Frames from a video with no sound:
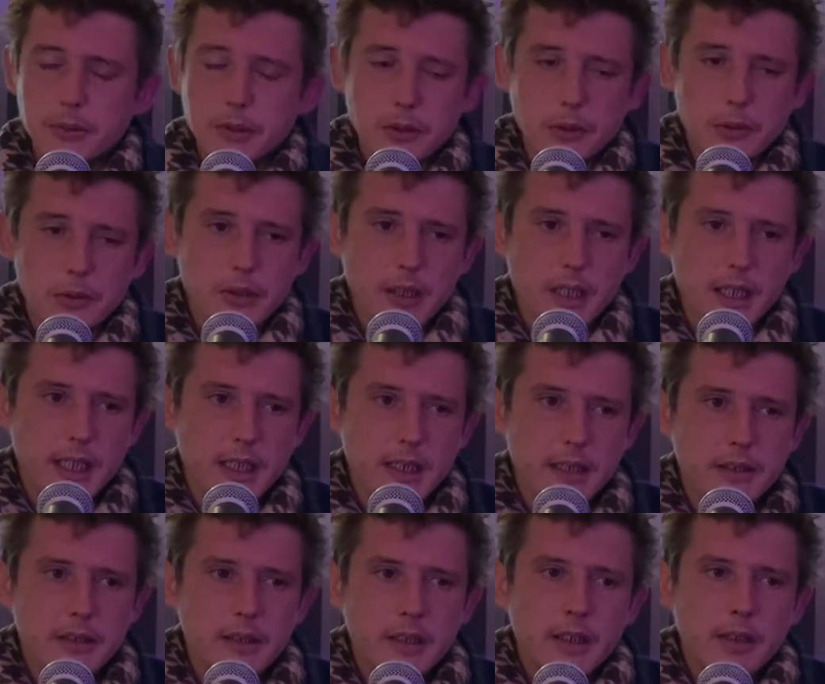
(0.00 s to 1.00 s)
which also
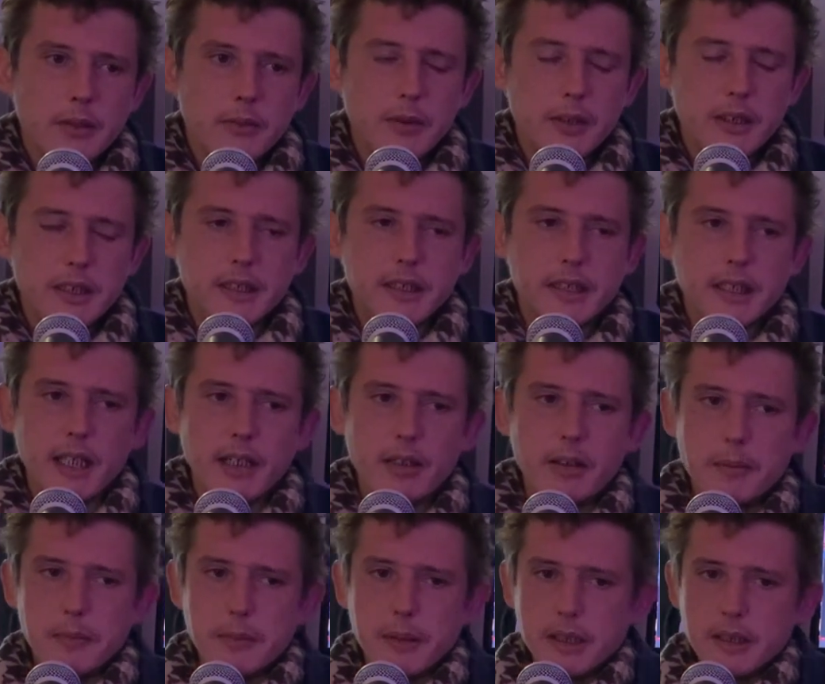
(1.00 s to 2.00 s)
has really
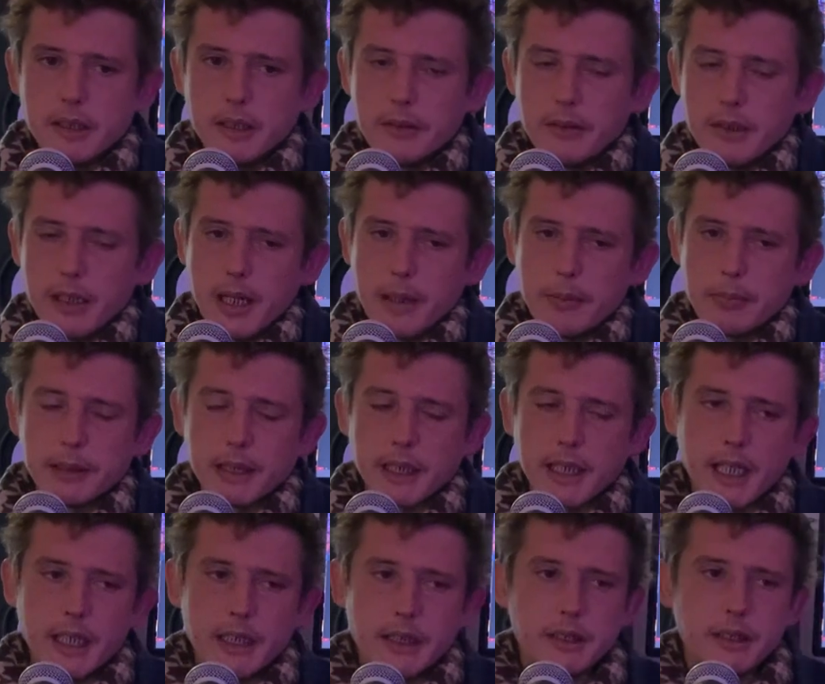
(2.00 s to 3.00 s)
scary military
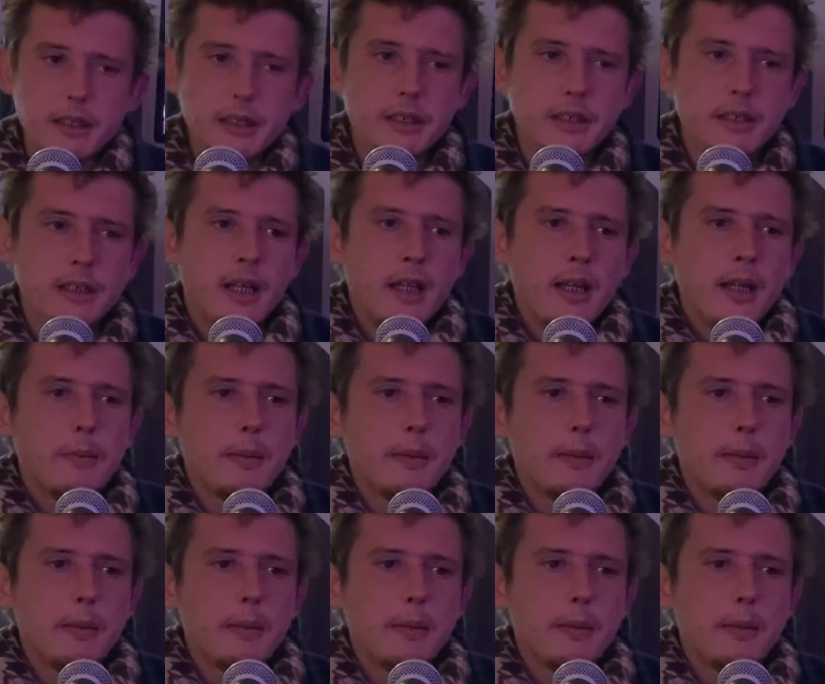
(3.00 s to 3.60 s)
applications.